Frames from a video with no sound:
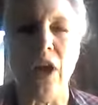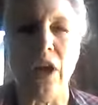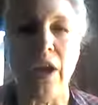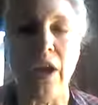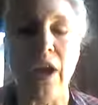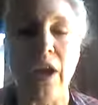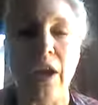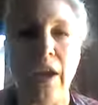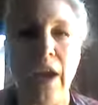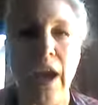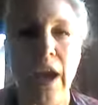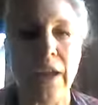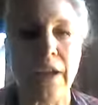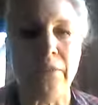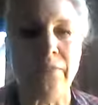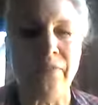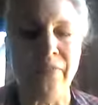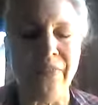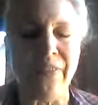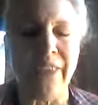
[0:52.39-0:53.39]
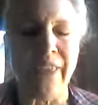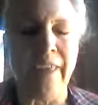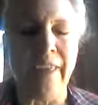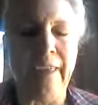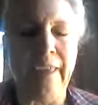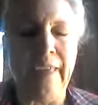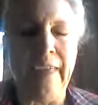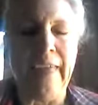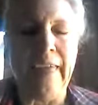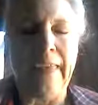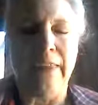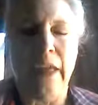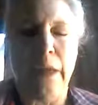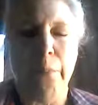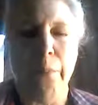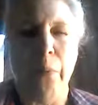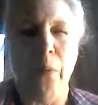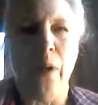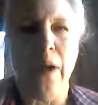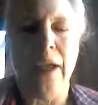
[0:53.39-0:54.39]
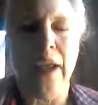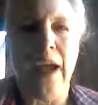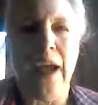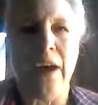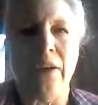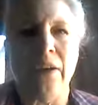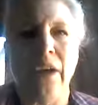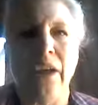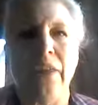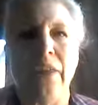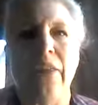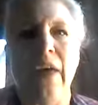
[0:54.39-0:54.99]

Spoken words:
yada, yada, yada, they point out